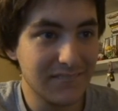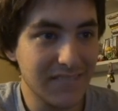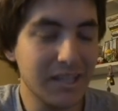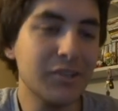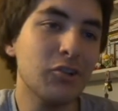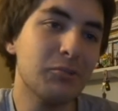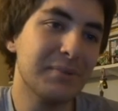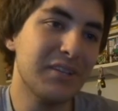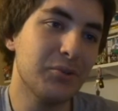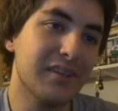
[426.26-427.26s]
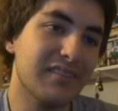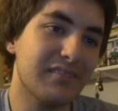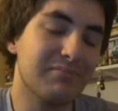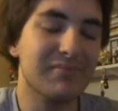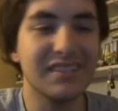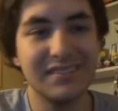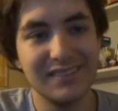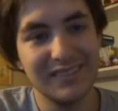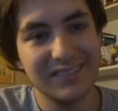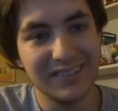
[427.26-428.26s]
Is it just redoing the...
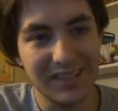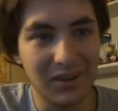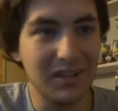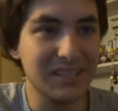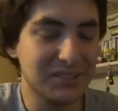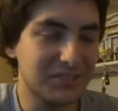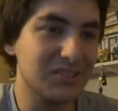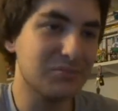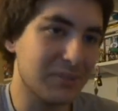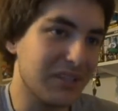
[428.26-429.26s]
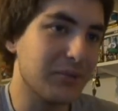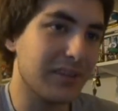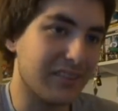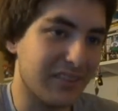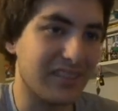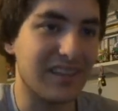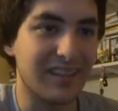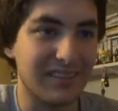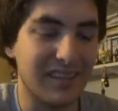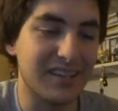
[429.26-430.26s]
It's just redoing the
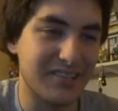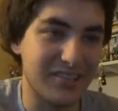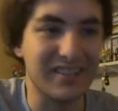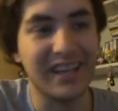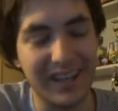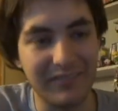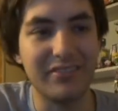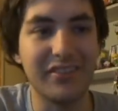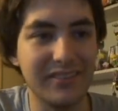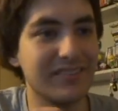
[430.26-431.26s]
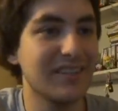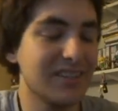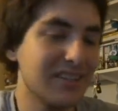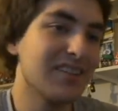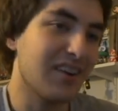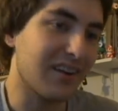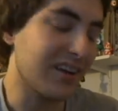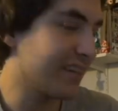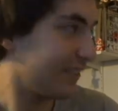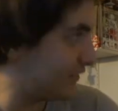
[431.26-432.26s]
thing, and then it's gonna have the... Alright.